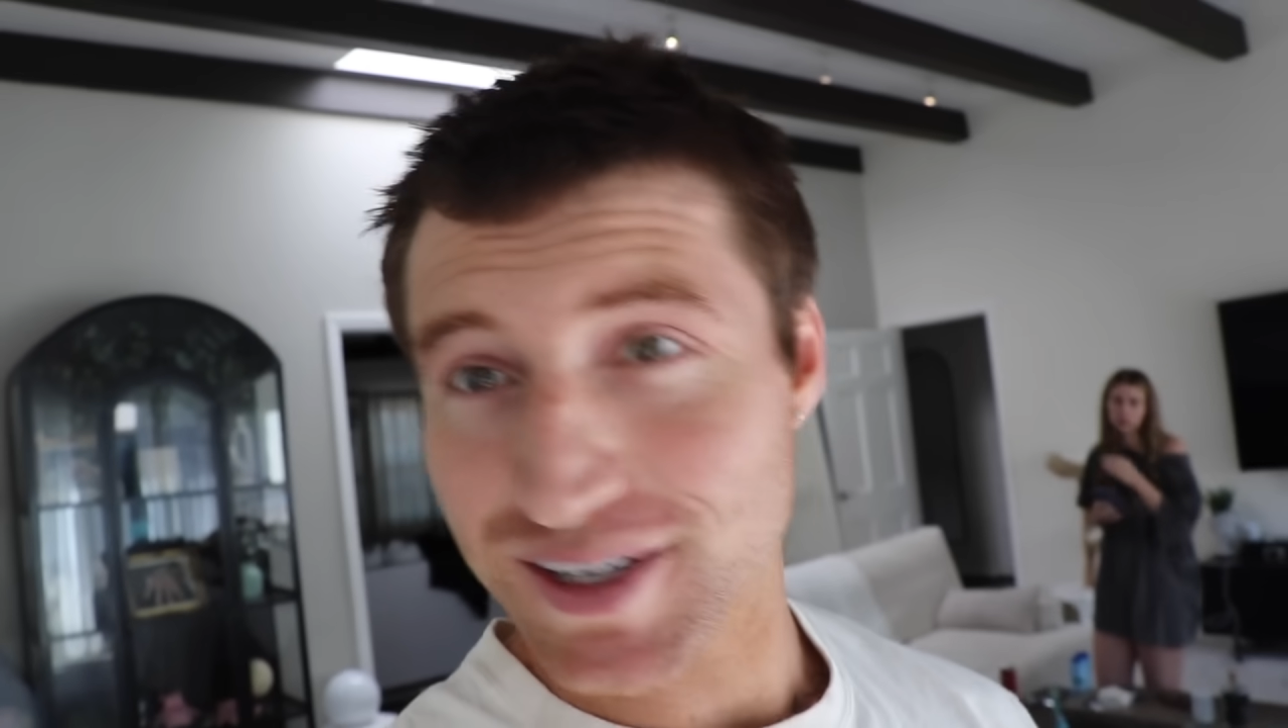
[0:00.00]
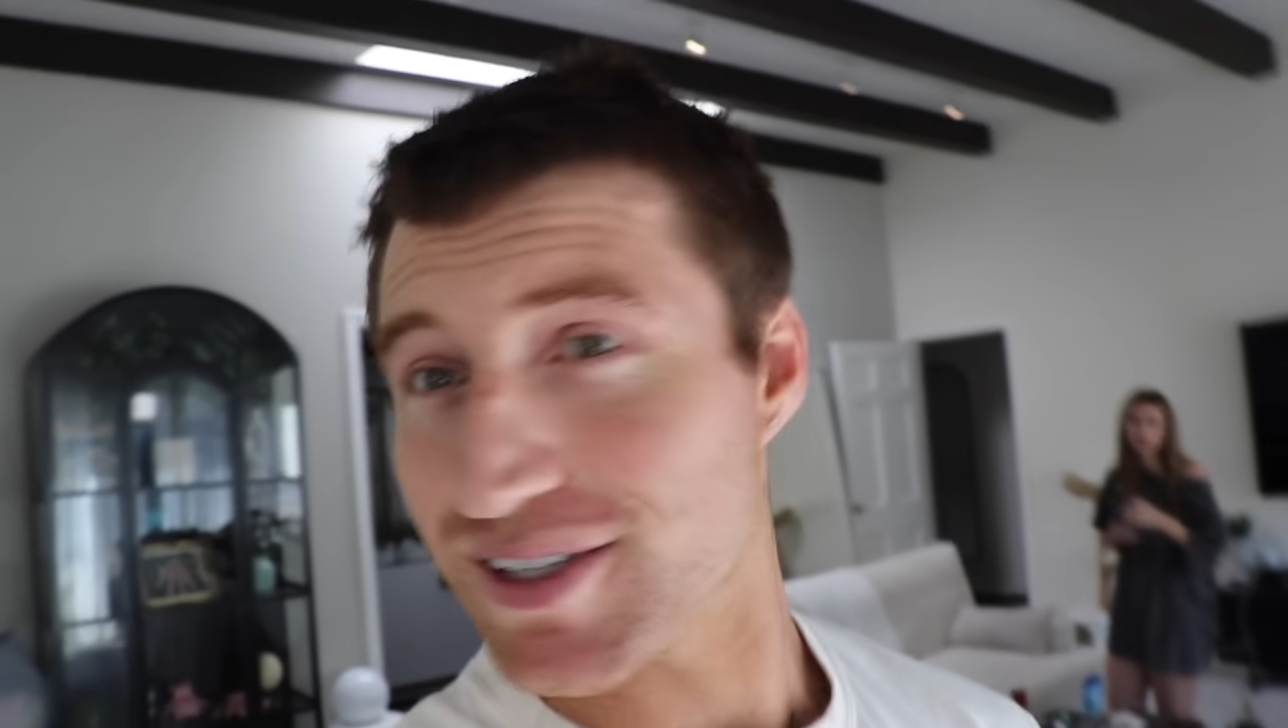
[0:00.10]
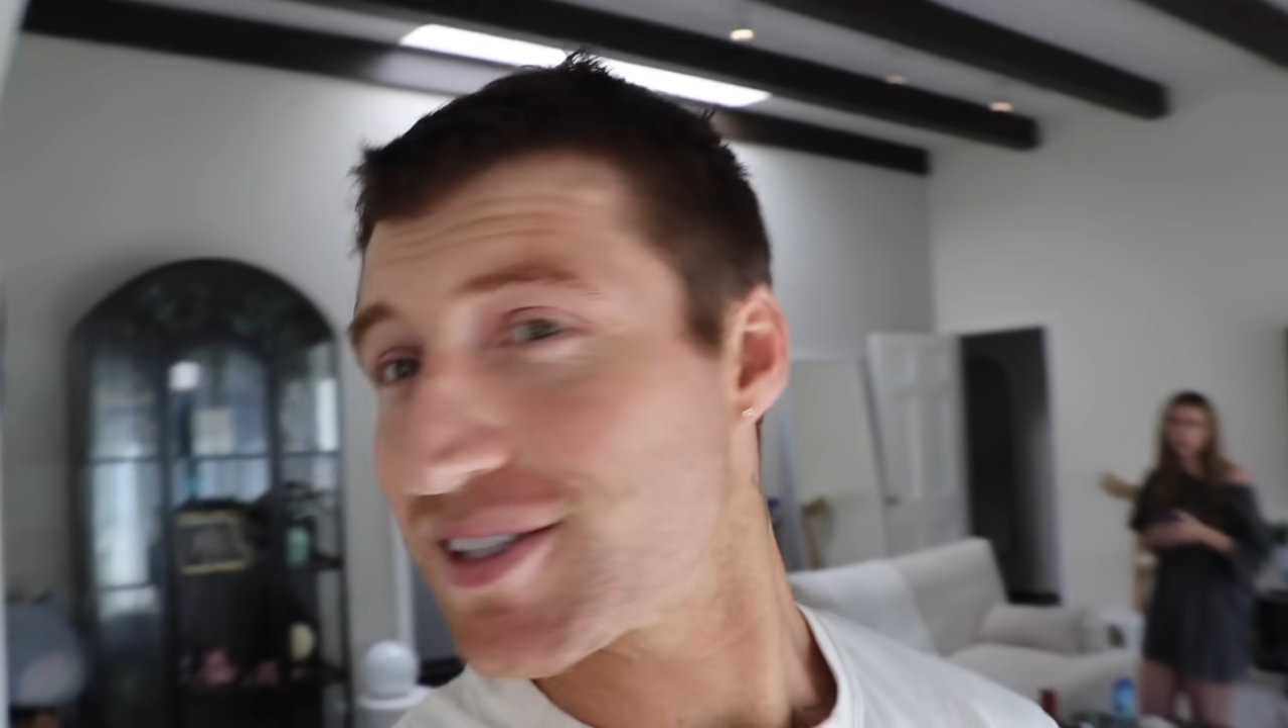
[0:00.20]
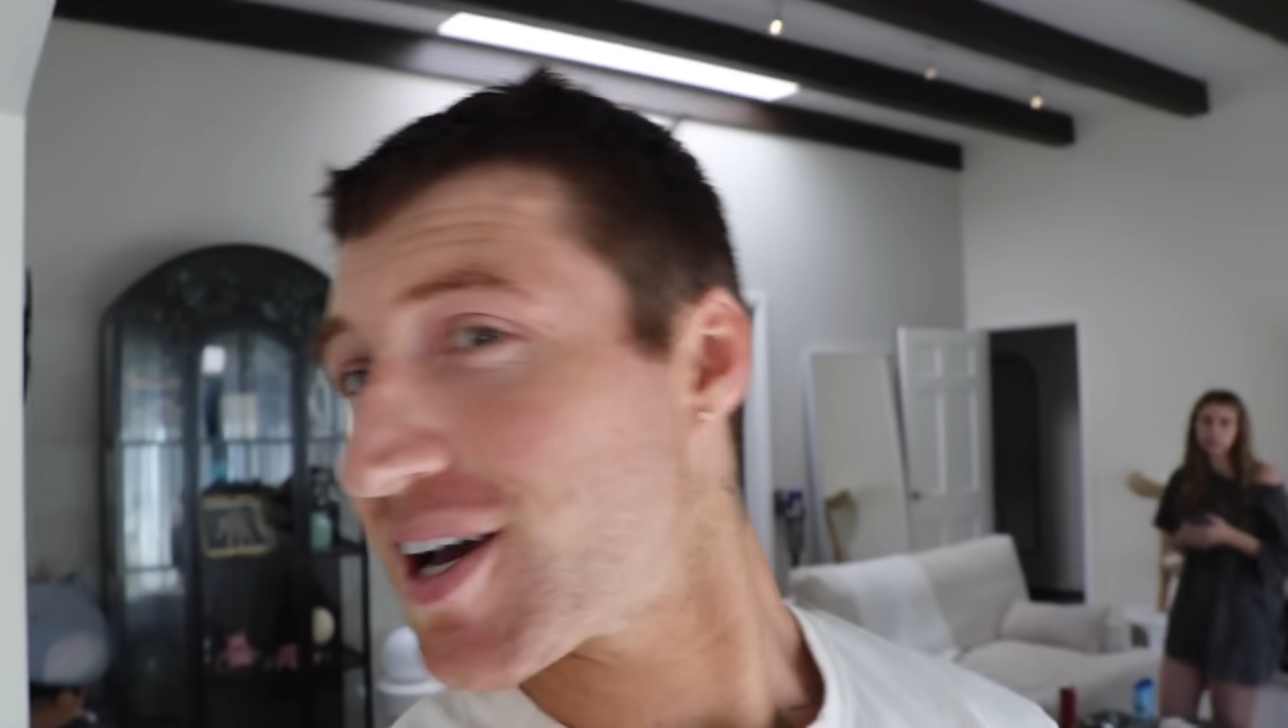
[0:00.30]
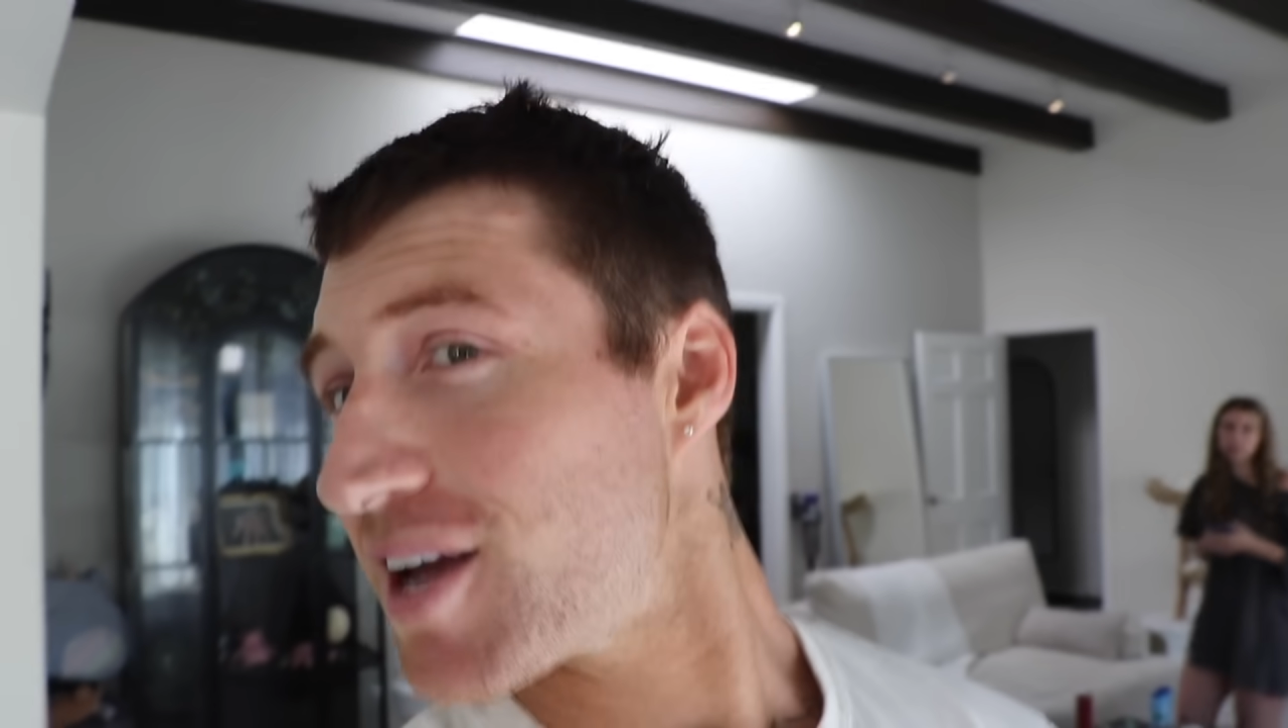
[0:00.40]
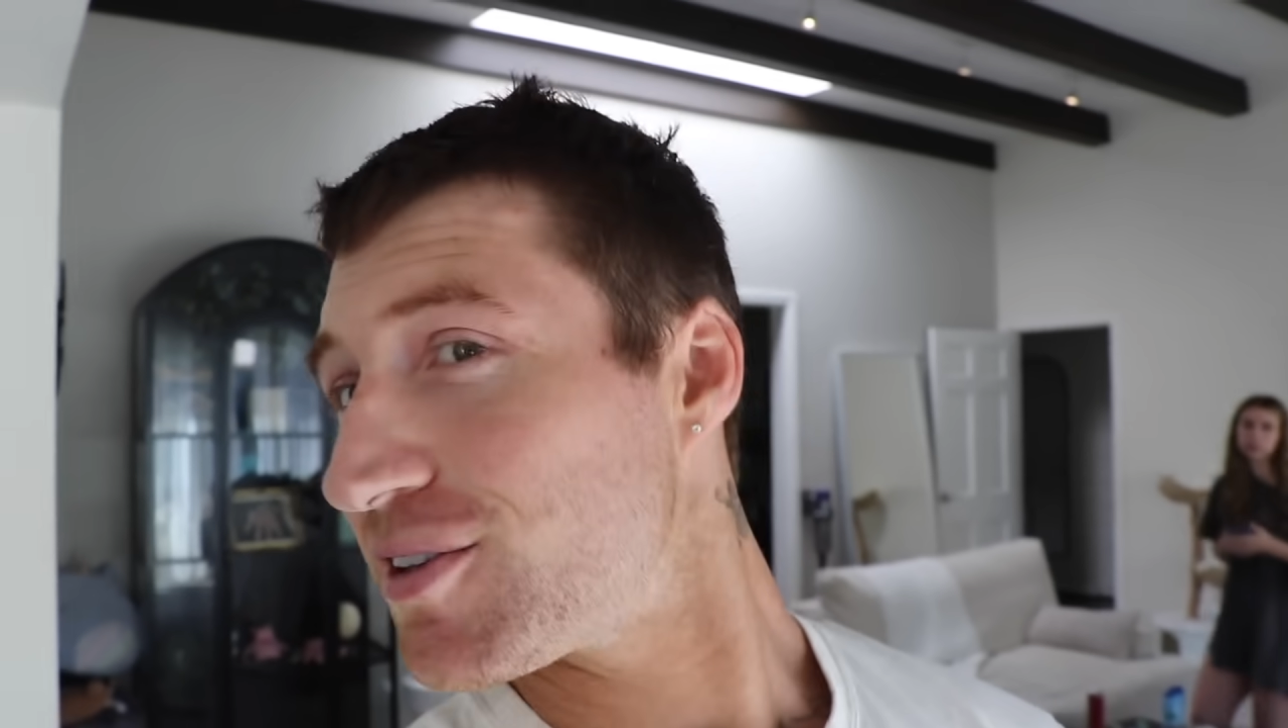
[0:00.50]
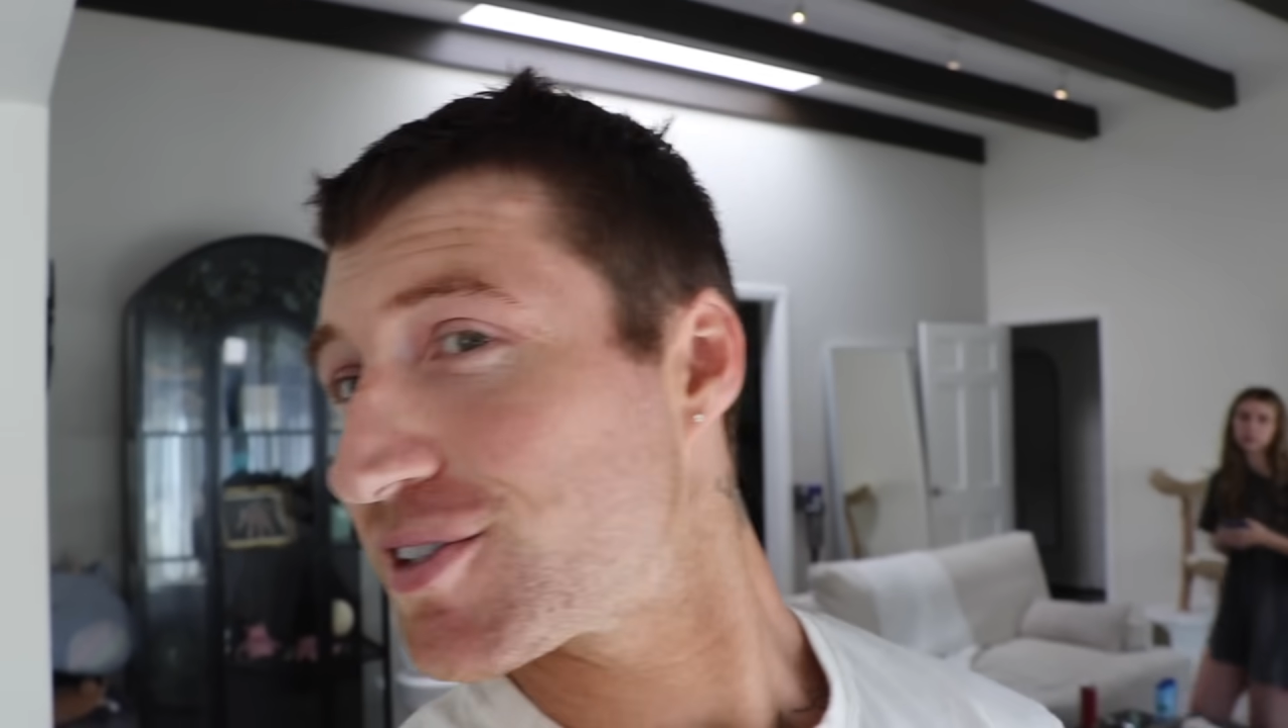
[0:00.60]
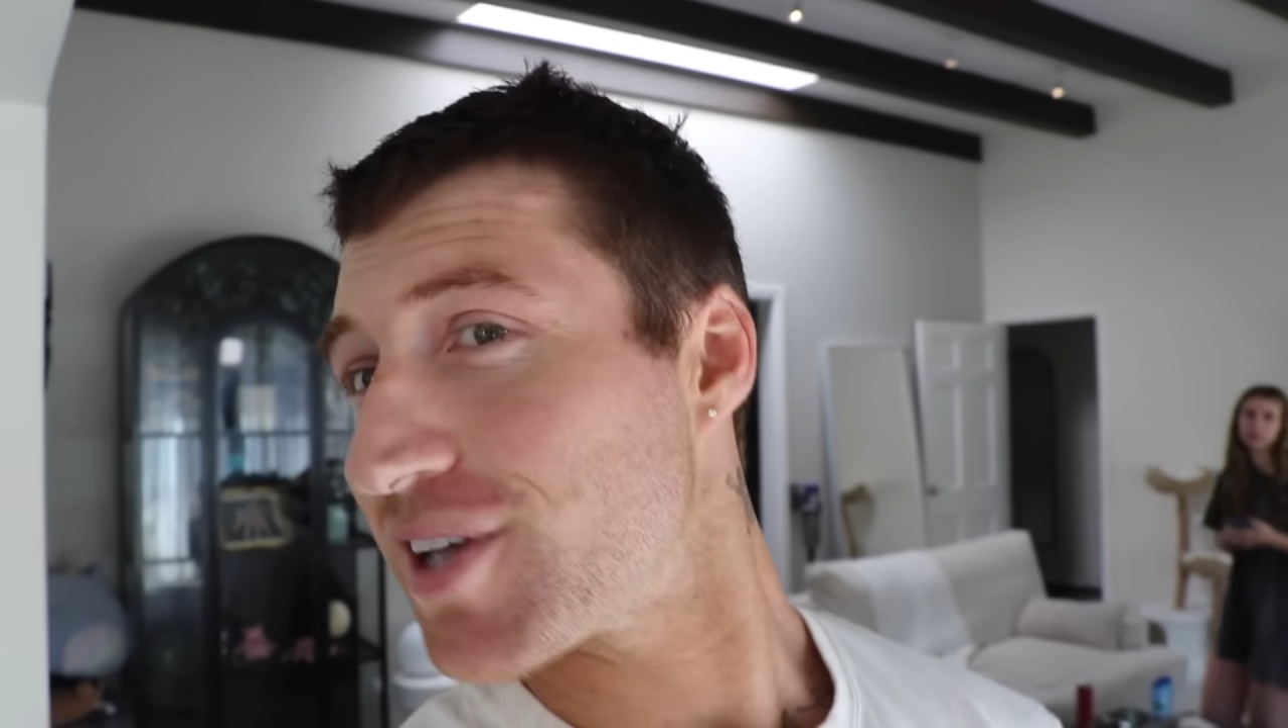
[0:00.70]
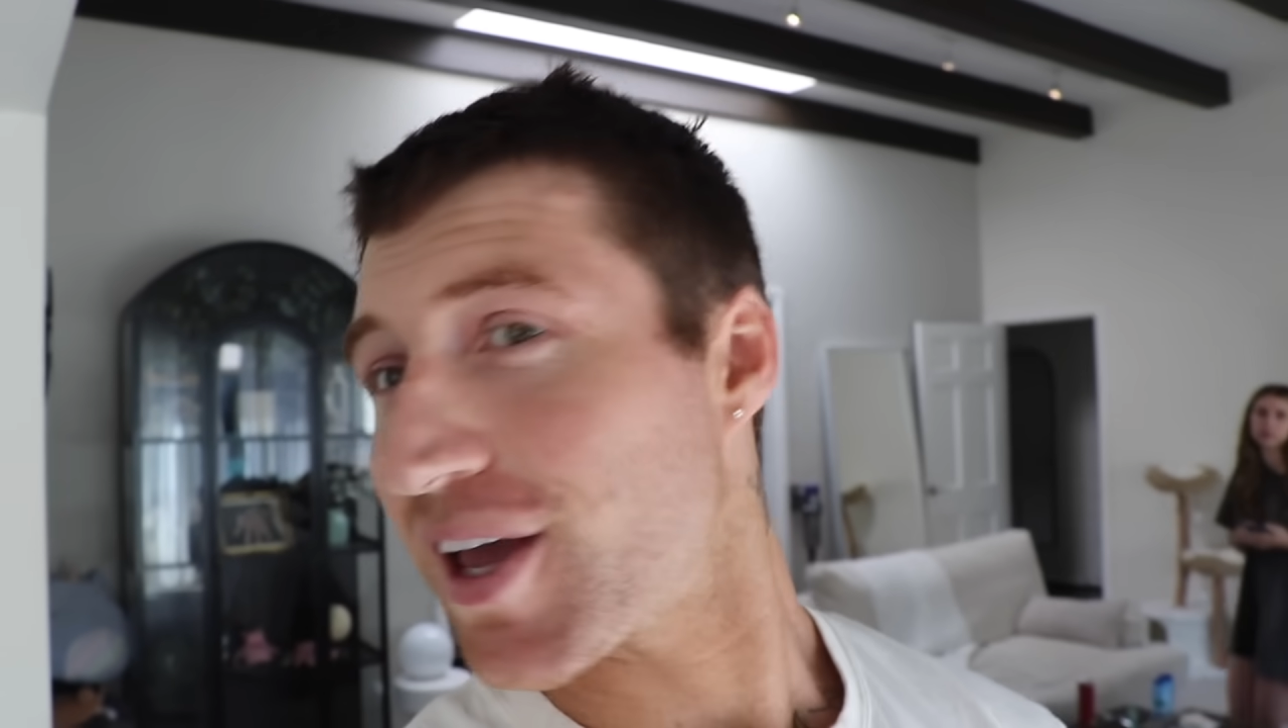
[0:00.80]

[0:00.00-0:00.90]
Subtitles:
because it kind of looks